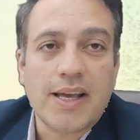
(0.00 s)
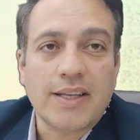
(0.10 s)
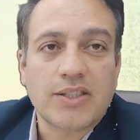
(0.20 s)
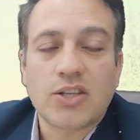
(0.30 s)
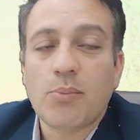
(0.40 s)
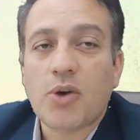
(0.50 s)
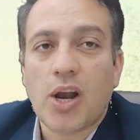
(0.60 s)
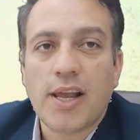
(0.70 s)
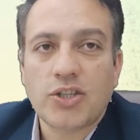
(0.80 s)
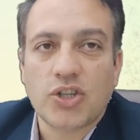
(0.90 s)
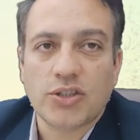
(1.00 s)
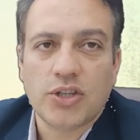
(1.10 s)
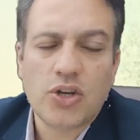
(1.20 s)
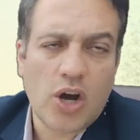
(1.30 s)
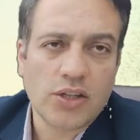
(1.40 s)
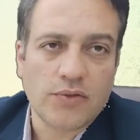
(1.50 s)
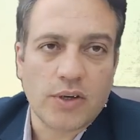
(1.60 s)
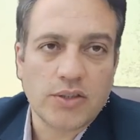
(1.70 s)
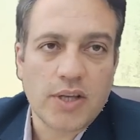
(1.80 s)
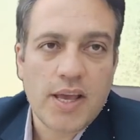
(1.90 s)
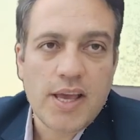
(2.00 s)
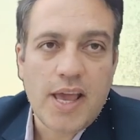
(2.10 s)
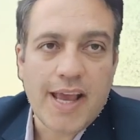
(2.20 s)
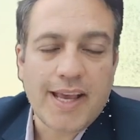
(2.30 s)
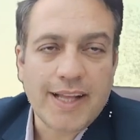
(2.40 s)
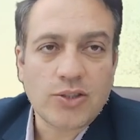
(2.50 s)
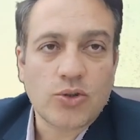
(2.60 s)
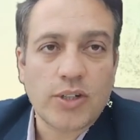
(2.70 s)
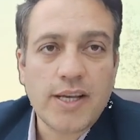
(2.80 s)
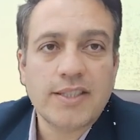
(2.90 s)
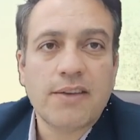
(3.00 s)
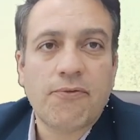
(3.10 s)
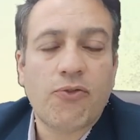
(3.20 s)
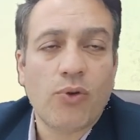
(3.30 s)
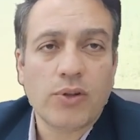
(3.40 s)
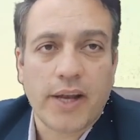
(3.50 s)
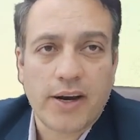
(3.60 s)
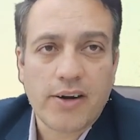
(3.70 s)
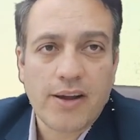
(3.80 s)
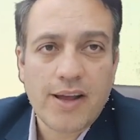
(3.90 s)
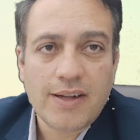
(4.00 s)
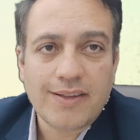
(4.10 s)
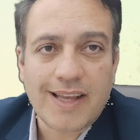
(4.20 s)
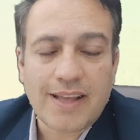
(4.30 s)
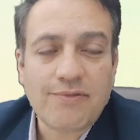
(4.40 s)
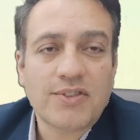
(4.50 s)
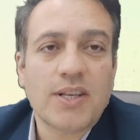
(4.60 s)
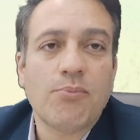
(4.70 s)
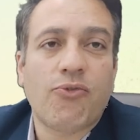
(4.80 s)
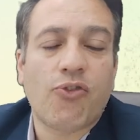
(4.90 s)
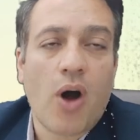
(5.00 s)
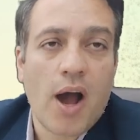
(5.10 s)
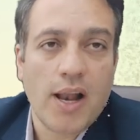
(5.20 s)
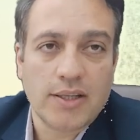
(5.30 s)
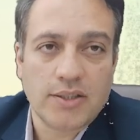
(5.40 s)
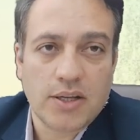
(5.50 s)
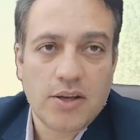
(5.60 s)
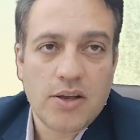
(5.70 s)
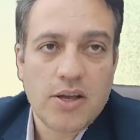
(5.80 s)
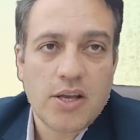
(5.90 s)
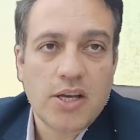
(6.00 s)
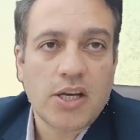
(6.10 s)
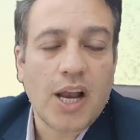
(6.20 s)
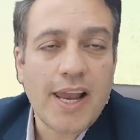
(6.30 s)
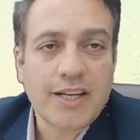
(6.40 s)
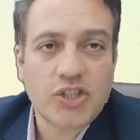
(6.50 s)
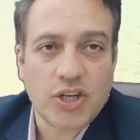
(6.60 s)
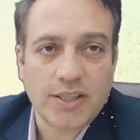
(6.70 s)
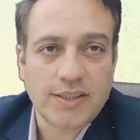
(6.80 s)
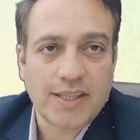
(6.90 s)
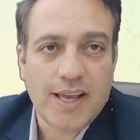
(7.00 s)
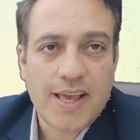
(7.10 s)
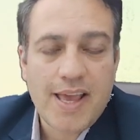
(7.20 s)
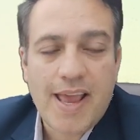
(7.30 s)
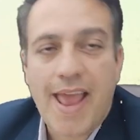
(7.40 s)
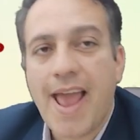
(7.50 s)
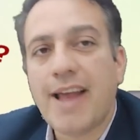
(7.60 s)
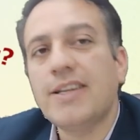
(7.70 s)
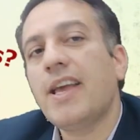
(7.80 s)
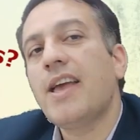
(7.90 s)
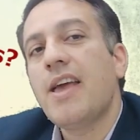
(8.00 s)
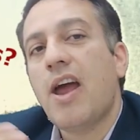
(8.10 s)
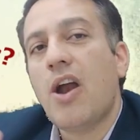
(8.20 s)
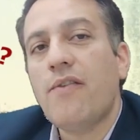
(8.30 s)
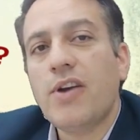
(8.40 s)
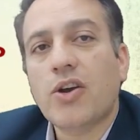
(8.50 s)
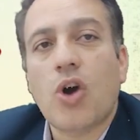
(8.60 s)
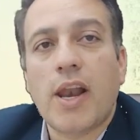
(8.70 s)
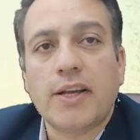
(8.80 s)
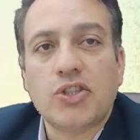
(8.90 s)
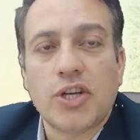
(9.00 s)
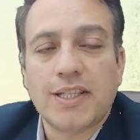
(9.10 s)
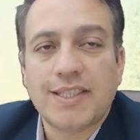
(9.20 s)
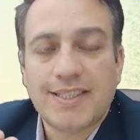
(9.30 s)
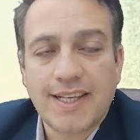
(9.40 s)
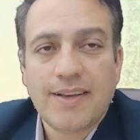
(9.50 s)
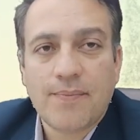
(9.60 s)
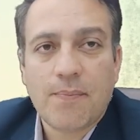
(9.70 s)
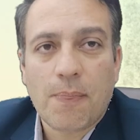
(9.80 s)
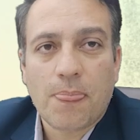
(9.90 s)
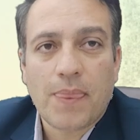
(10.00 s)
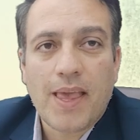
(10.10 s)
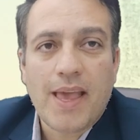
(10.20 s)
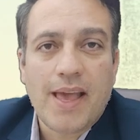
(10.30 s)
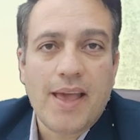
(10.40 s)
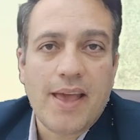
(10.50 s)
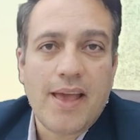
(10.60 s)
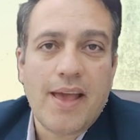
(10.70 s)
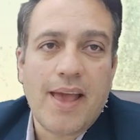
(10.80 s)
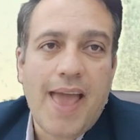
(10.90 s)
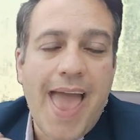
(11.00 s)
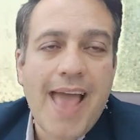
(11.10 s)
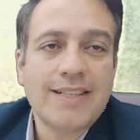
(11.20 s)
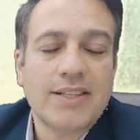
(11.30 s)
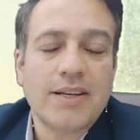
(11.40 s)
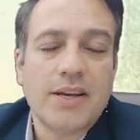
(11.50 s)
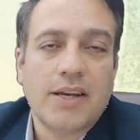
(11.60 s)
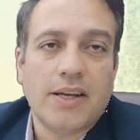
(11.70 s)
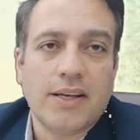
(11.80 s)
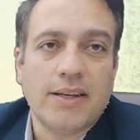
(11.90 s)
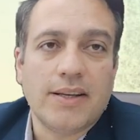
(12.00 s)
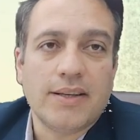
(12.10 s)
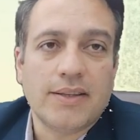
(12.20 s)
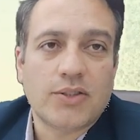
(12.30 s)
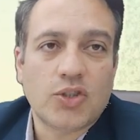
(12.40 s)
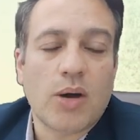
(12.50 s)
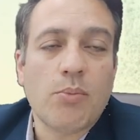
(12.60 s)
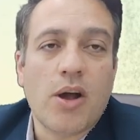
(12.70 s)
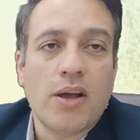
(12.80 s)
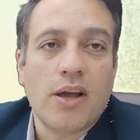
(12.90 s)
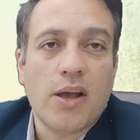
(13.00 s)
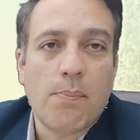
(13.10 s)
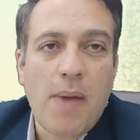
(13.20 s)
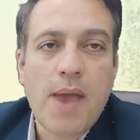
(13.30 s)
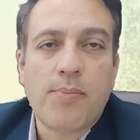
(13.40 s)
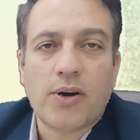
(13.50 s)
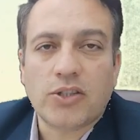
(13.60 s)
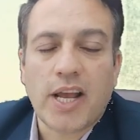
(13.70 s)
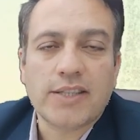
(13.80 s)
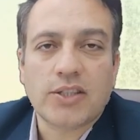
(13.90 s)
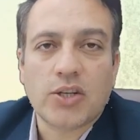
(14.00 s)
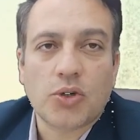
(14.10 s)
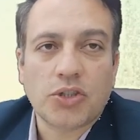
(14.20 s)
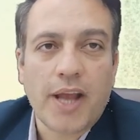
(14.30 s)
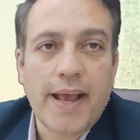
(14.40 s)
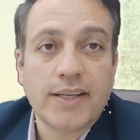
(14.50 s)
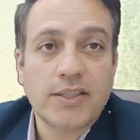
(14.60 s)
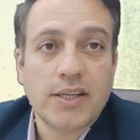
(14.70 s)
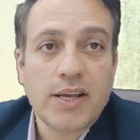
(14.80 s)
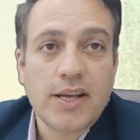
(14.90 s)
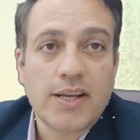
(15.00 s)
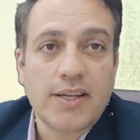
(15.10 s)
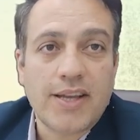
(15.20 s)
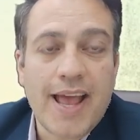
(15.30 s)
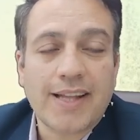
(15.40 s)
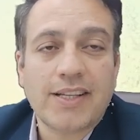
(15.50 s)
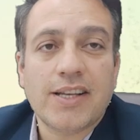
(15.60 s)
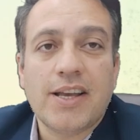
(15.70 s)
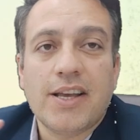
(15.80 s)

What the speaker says: some collections. In other words, a category is a folder that has some files, collections, and every collections has some paper, thesis, or text that